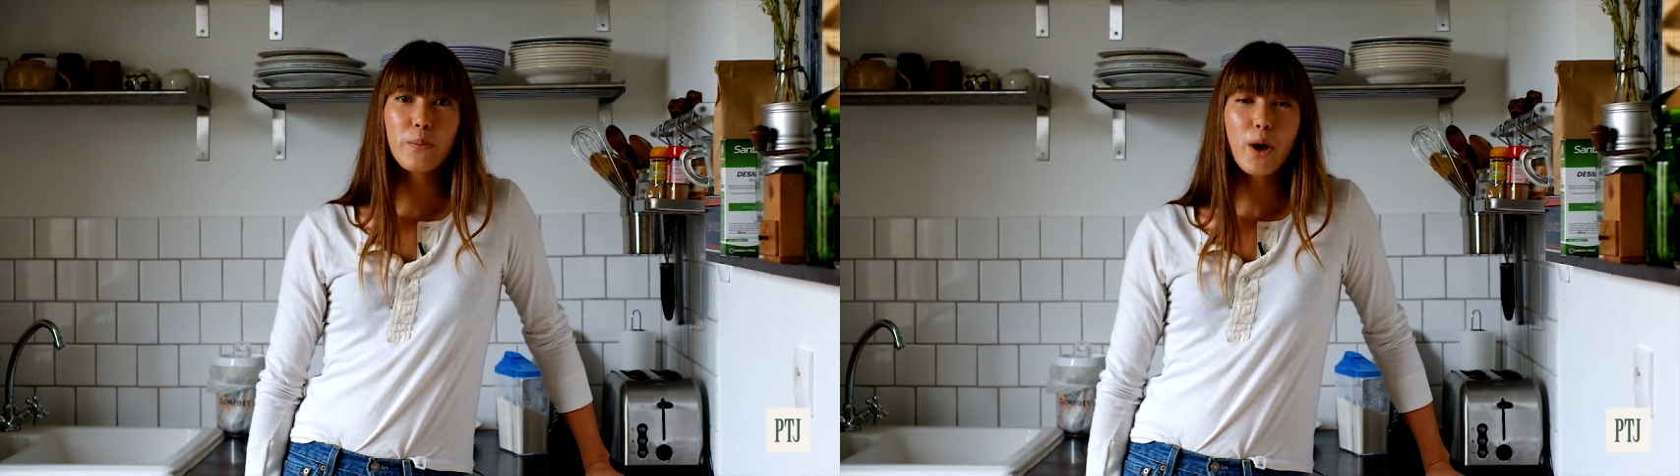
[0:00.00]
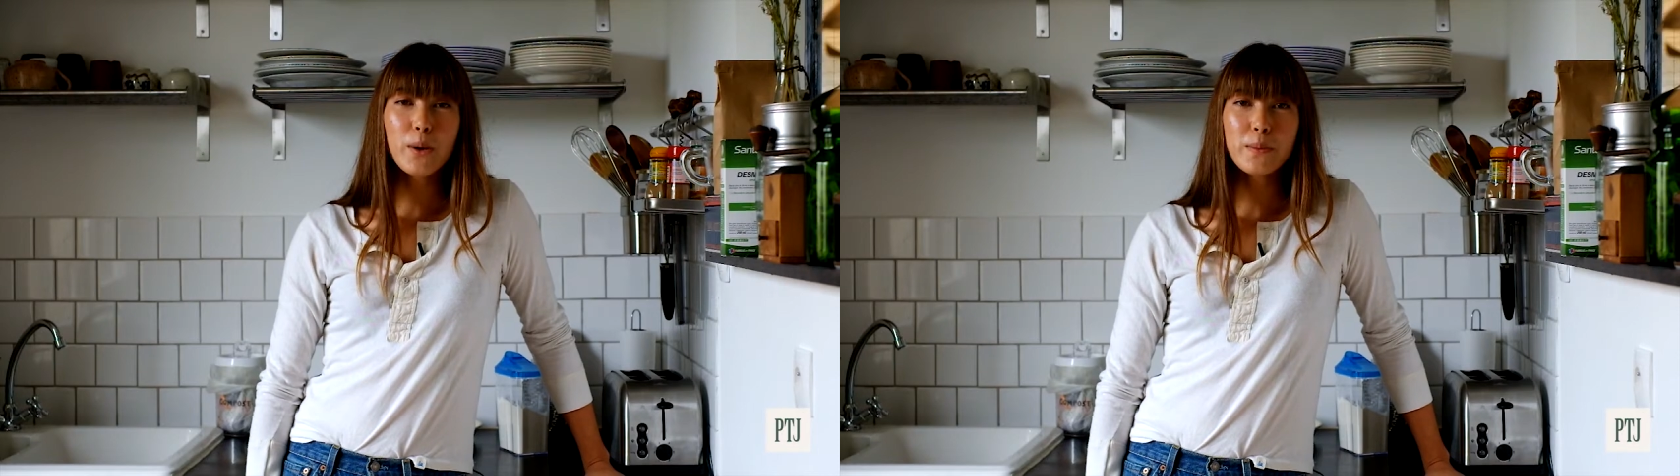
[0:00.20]

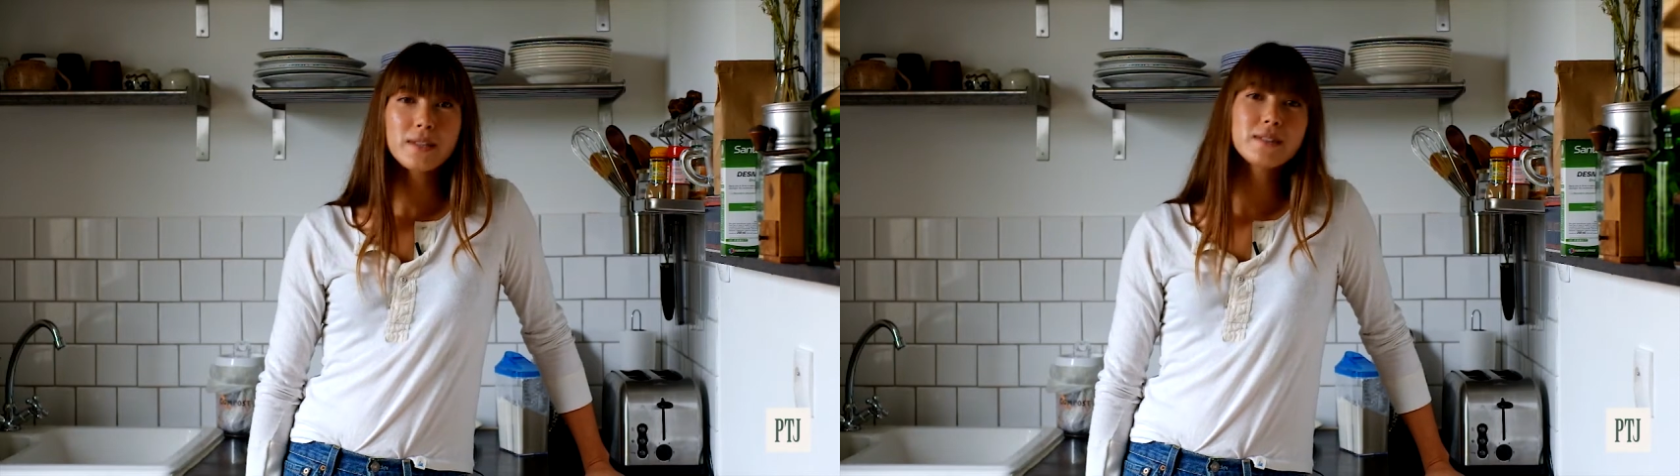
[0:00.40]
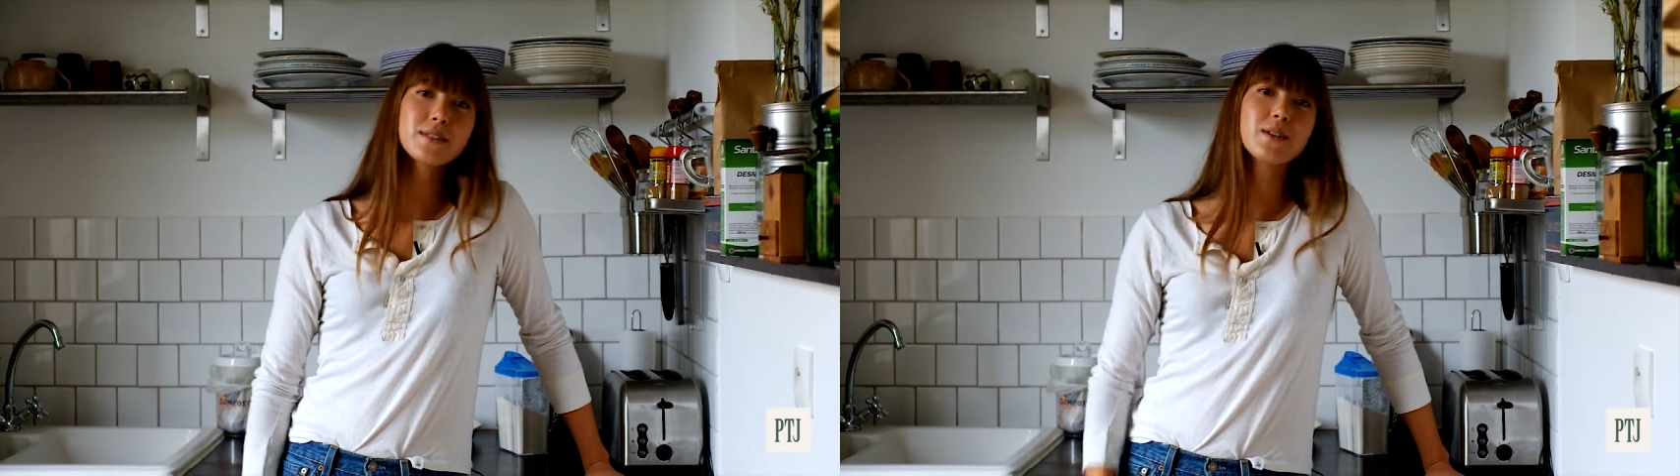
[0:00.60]
the
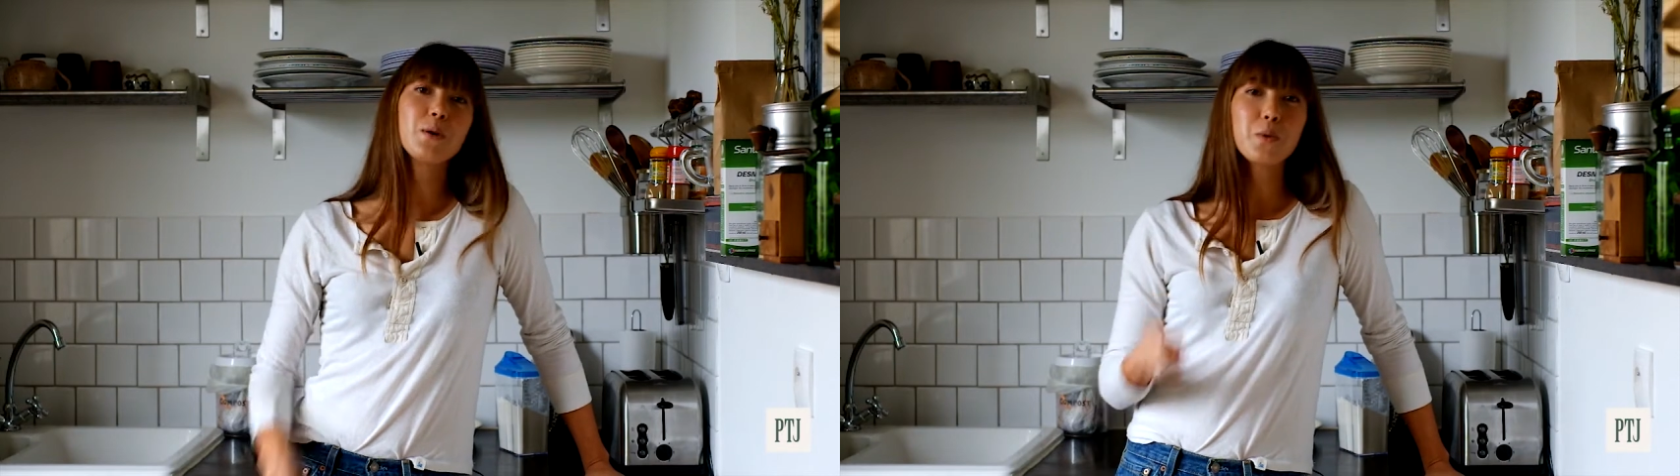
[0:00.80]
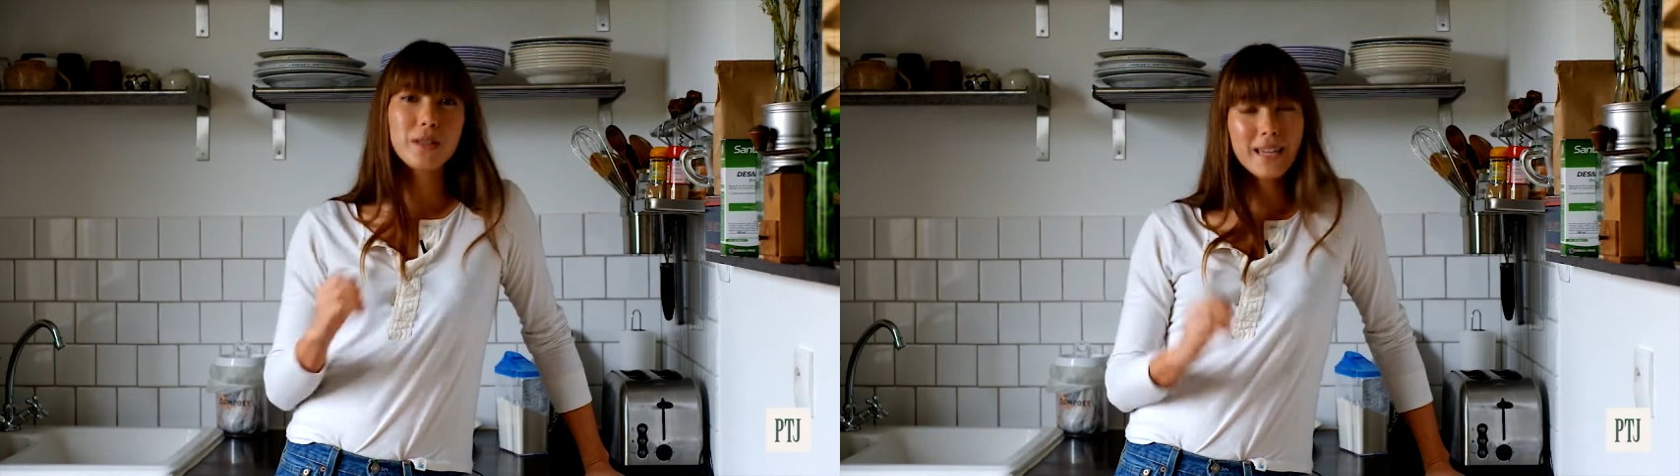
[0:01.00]
moments
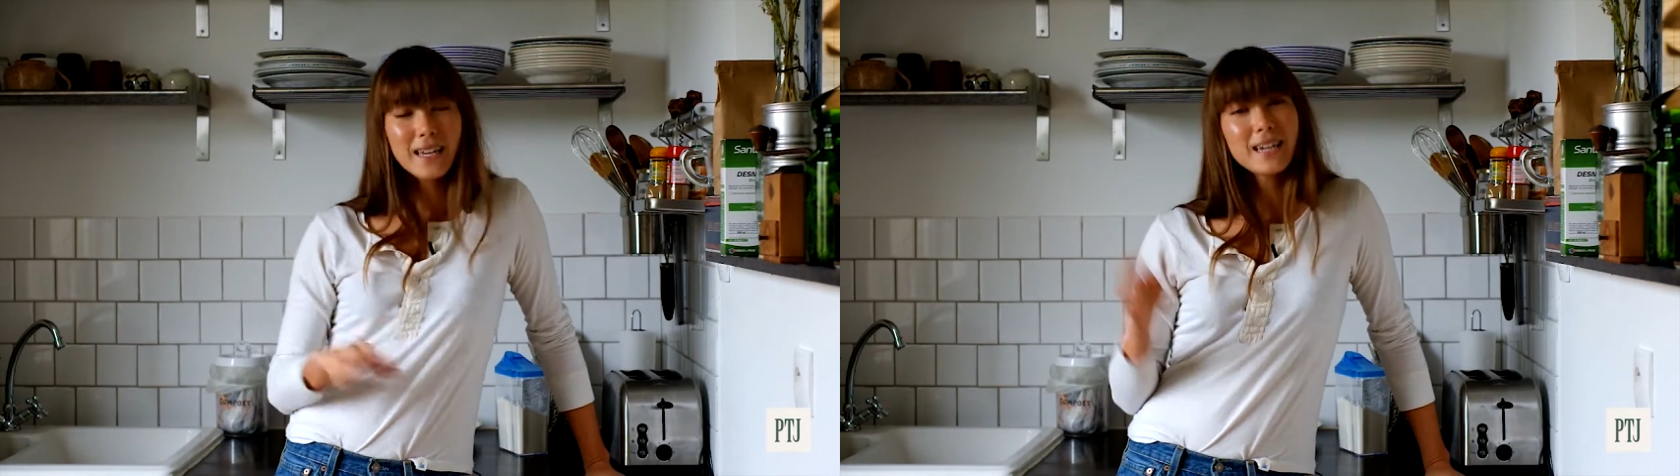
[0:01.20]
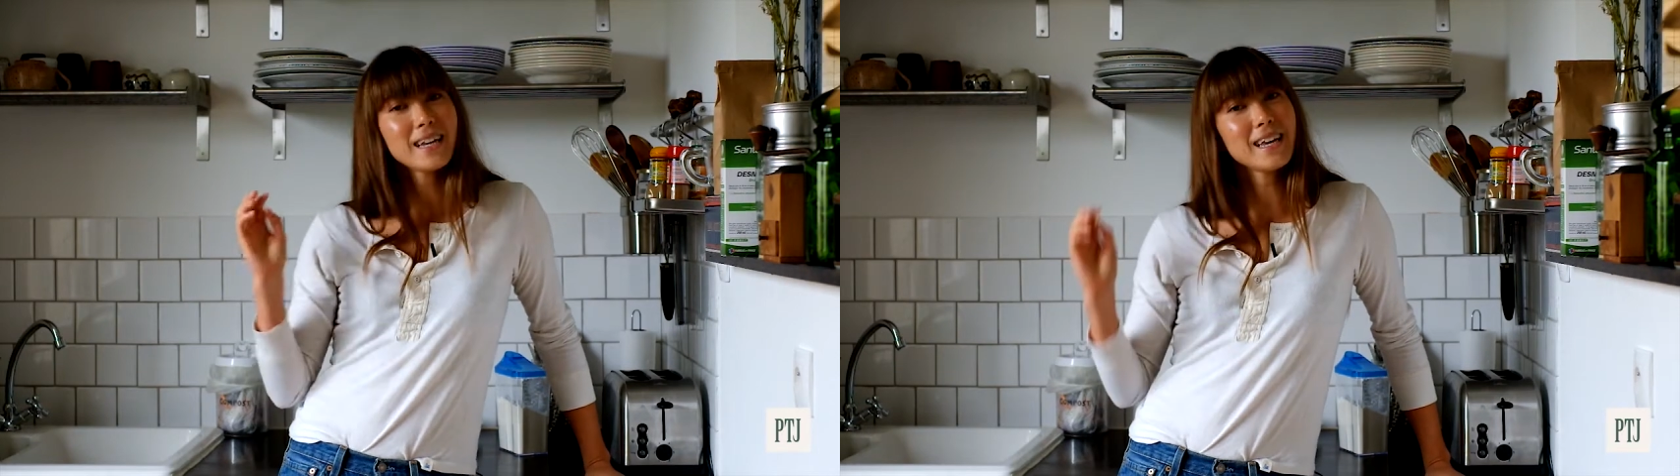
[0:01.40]

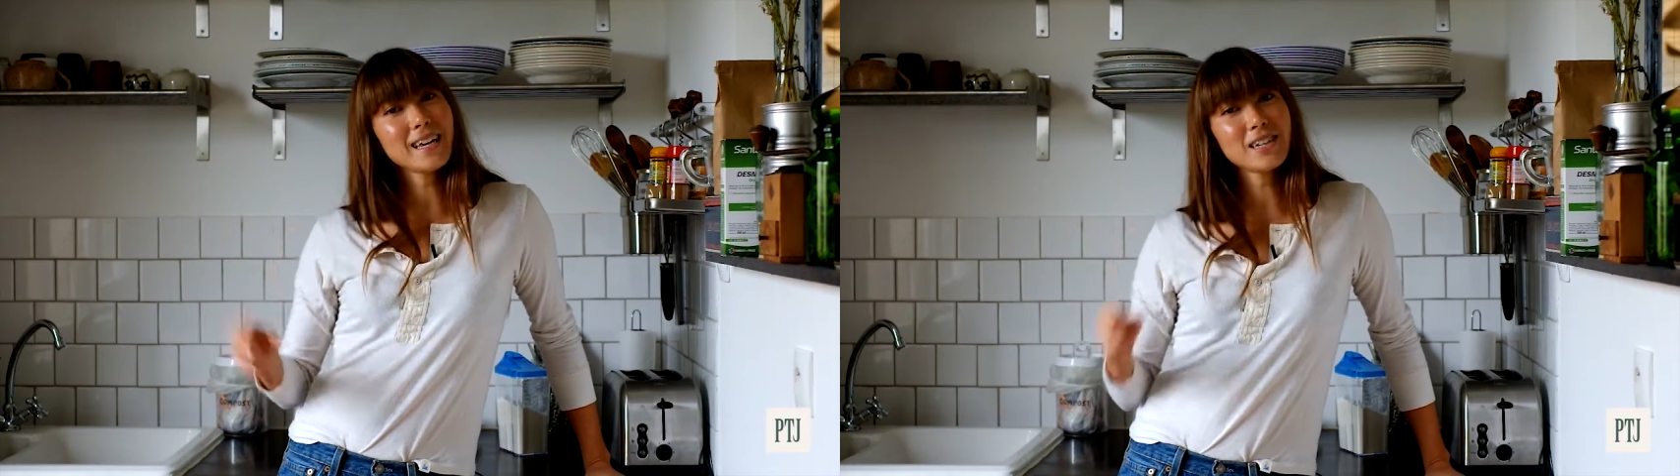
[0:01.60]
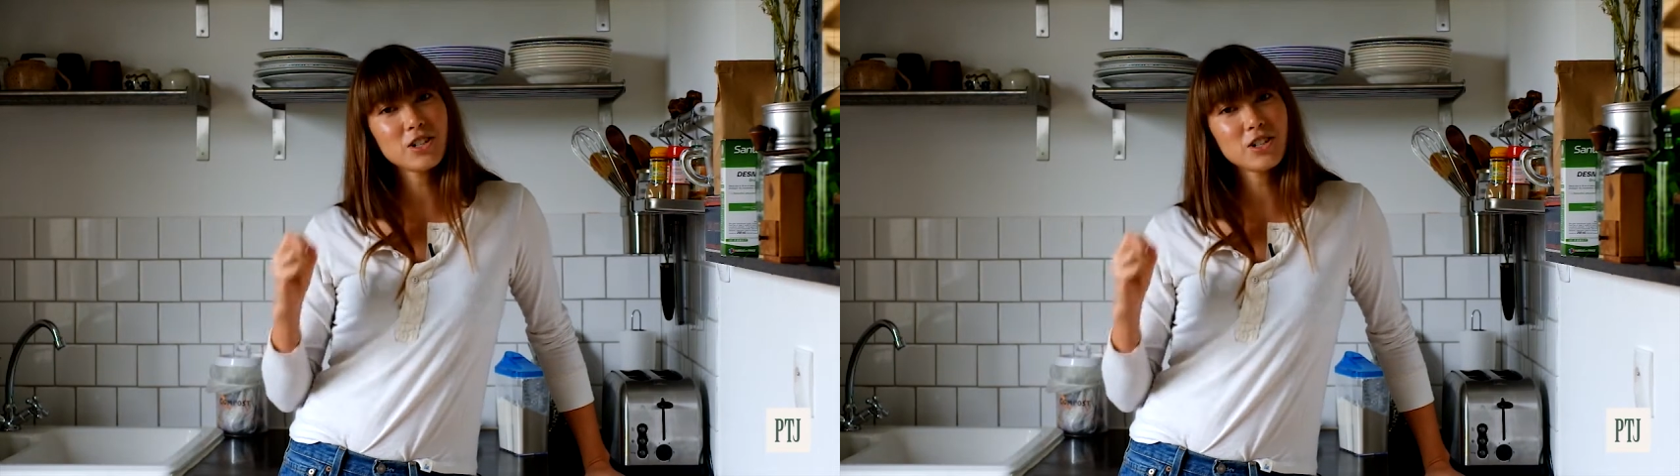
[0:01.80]
within